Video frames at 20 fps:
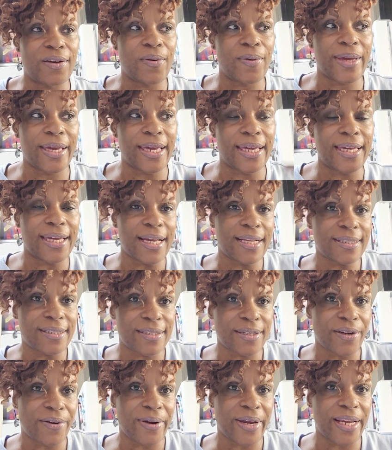going against
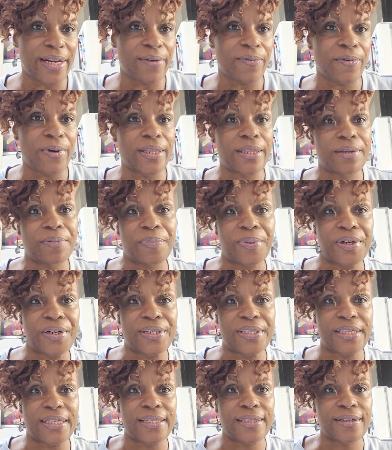the grain of what the
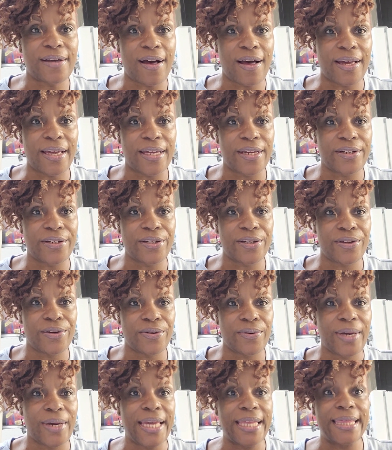person is talking
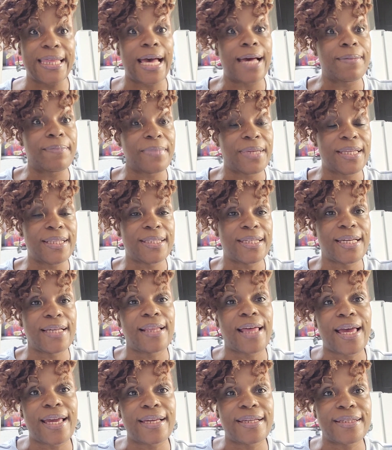to. And that means he
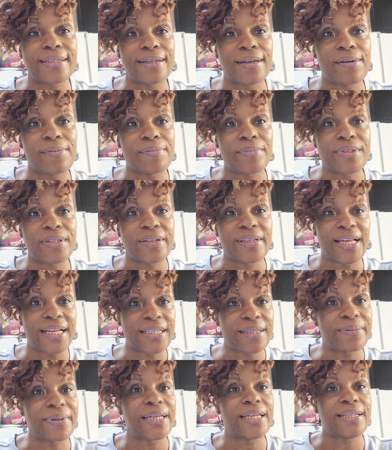likes them. So
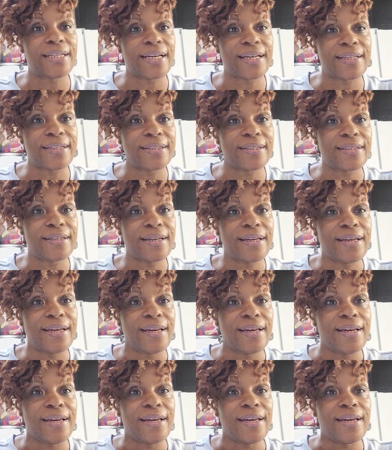that's what he does.
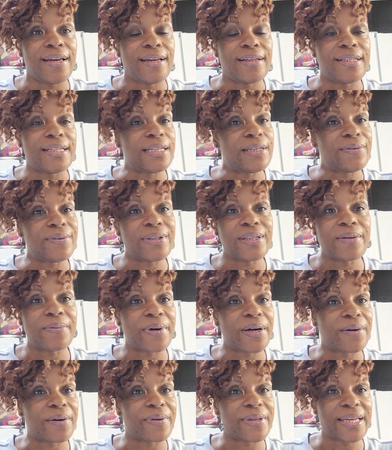Didn't really
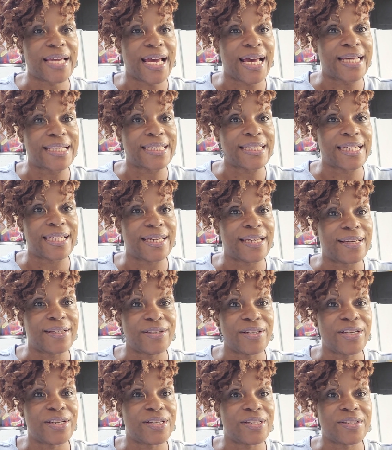work with Cassie.
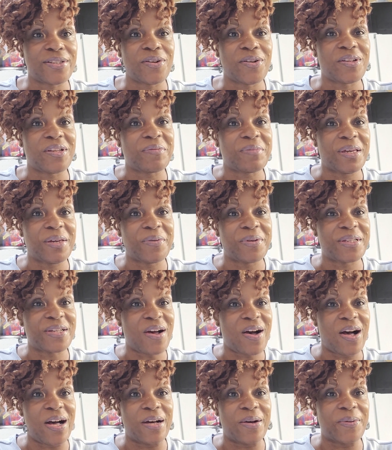She just told him he was
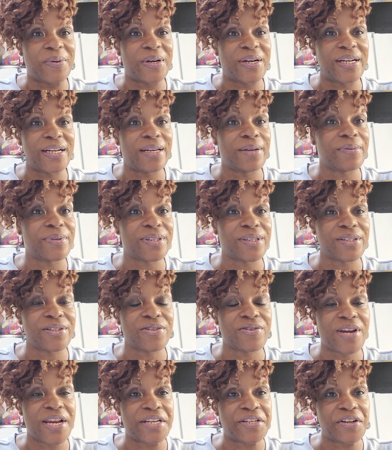awkward, and it was a
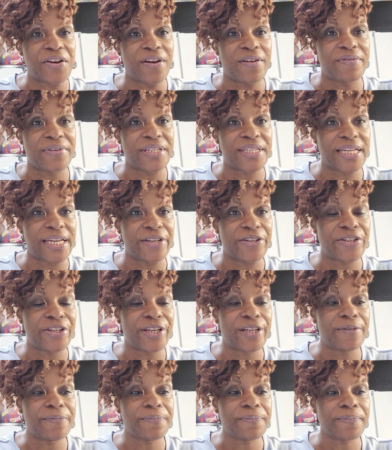strange
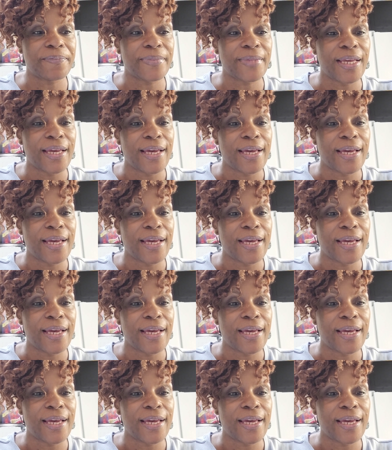conversation.